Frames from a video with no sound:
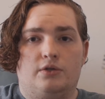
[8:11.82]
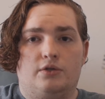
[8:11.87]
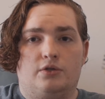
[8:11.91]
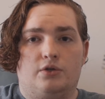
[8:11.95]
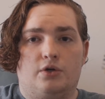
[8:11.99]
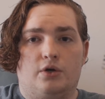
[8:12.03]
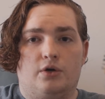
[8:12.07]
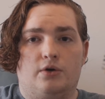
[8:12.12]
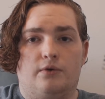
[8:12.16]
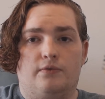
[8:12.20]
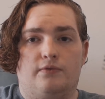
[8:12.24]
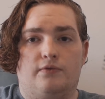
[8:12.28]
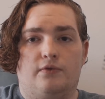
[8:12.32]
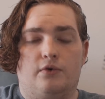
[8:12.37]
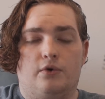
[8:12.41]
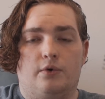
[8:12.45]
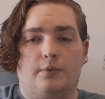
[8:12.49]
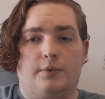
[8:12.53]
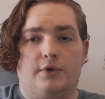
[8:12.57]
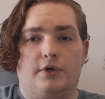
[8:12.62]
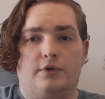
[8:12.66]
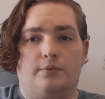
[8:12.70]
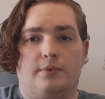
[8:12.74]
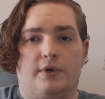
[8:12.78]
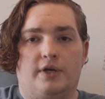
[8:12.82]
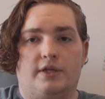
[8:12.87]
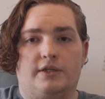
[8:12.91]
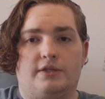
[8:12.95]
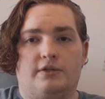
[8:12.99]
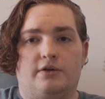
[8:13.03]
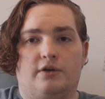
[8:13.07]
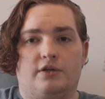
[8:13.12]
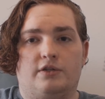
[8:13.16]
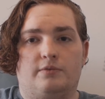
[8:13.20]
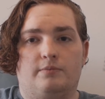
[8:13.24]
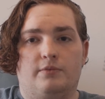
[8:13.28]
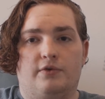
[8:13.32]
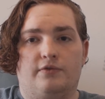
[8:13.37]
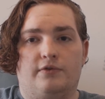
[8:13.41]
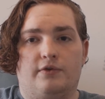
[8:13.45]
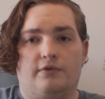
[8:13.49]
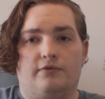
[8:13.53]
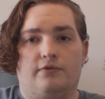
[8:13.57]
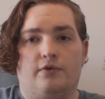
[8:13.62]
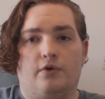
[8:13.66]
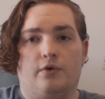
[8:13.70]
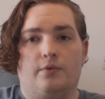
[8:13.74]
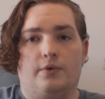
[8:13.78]
turn forward when it starts
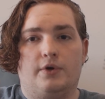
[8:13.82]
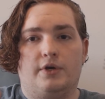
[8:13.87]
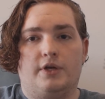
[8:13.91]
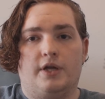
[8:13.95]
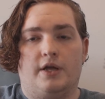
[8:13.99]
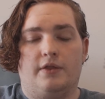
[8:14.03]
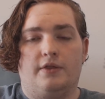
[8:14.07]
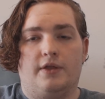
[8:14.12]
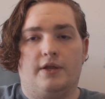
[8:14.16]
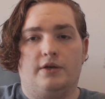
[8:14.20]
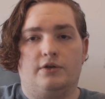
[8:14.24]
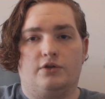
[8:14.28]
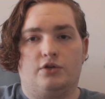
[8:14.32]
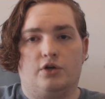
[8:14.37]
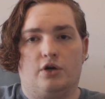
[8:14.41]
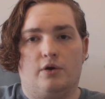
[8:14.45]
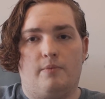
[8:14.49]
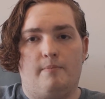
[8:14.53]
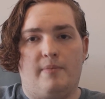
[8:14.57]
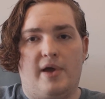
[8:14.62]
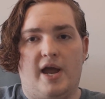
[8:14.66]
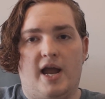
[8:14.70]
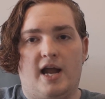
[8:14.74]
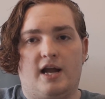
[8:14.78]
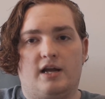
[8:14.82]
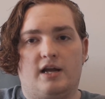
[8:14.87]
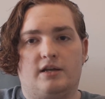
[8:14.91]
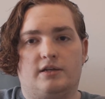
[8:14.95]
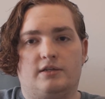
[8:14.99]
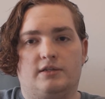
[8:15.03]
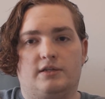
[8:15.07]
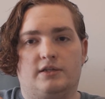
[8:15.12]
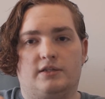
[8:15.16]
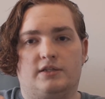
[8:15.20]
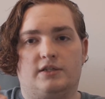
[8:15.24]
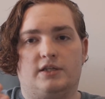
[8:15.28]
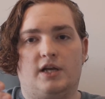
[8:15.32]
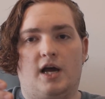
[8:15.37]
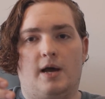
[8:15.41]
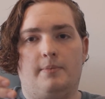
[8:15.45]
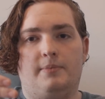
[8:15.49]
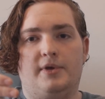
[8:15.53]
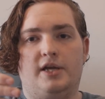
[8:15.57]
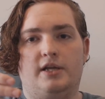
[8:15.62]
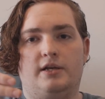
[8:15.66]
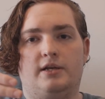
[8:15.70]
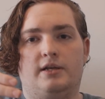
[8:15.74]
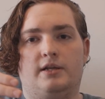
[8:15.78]
moving forward, and then turn back to
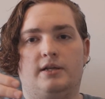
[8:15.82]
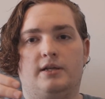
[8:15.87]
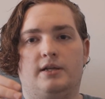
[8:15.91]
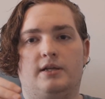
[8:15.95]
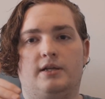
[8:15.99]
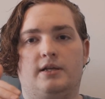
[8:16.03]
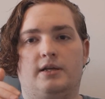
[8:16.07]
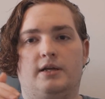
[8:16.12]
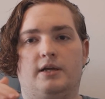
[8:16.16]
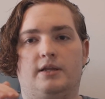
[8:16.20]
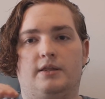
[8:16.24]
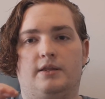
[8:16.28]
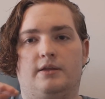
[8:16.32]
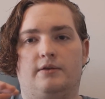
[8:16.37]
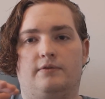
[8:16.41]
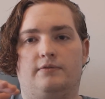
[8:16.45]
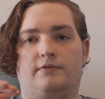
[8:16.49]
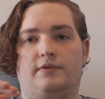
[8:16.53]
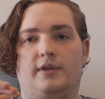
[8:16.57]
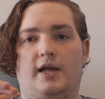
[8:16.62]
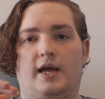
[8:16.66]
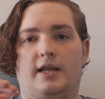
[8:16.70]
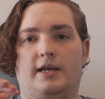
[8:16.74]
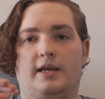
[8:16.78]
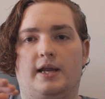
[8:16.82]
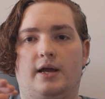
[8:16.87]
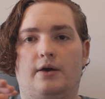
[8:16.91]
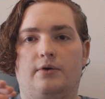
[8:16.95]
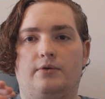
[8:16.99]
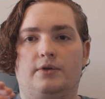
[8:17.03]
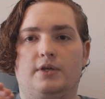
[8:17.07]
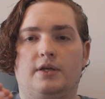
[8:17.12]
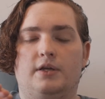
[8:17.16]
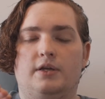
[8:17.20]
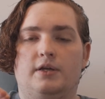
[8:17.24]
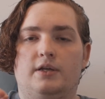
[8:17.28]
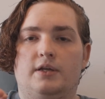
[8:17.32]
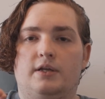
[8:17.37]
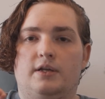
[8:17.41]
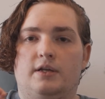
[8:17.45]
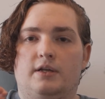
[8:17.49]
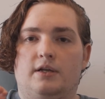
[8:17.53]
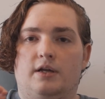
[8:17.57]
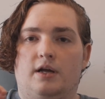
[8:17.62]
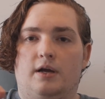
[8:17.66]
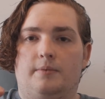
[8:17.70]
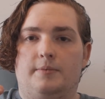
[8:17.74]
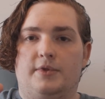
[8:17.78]
stop it, and then flatten out.
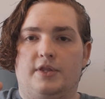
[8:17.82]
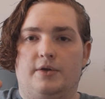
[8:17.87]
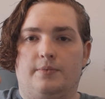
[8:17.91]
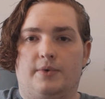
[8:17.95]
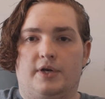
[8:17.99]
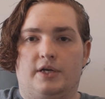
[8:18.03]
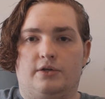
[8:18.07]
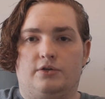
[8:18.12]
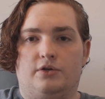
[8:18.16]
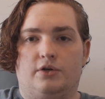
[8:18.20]
And then when it